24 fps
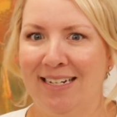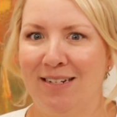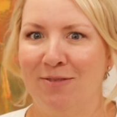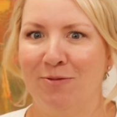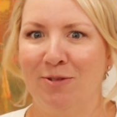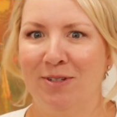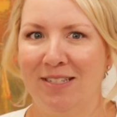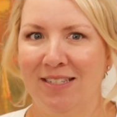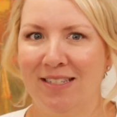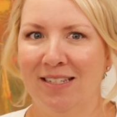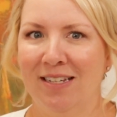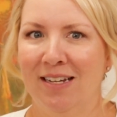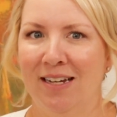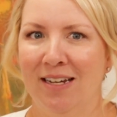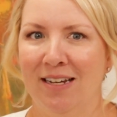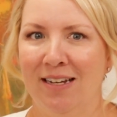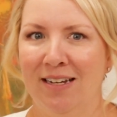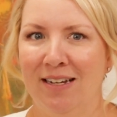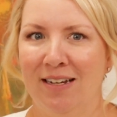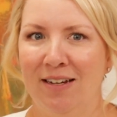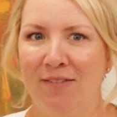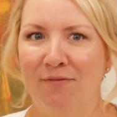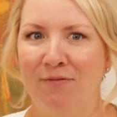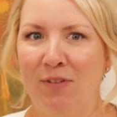It was
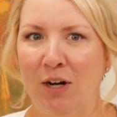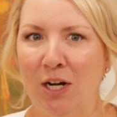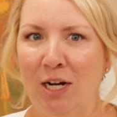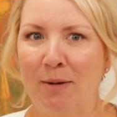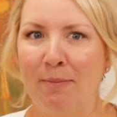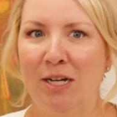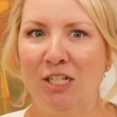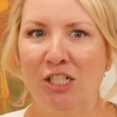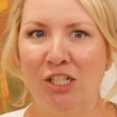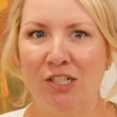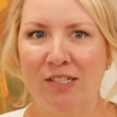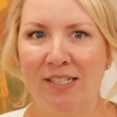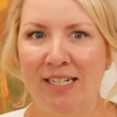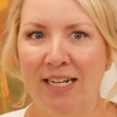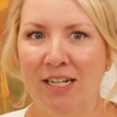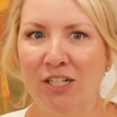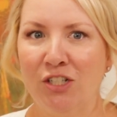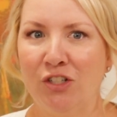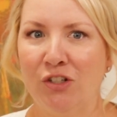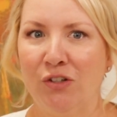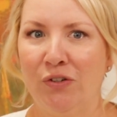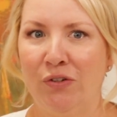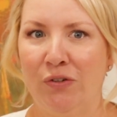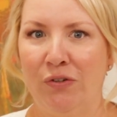very much
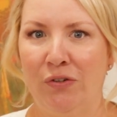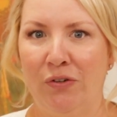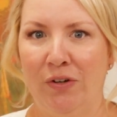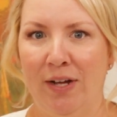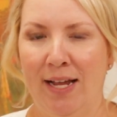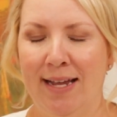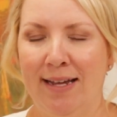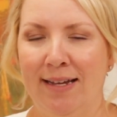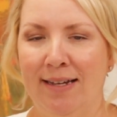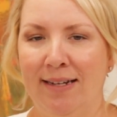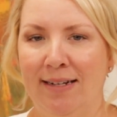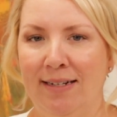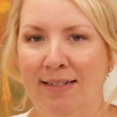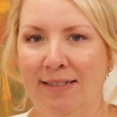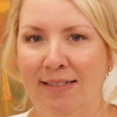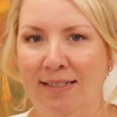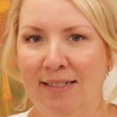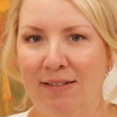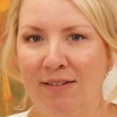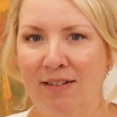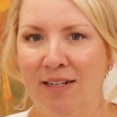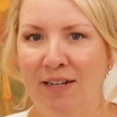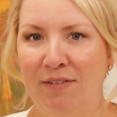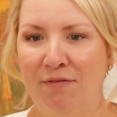intentional,
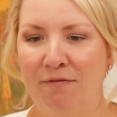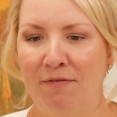and it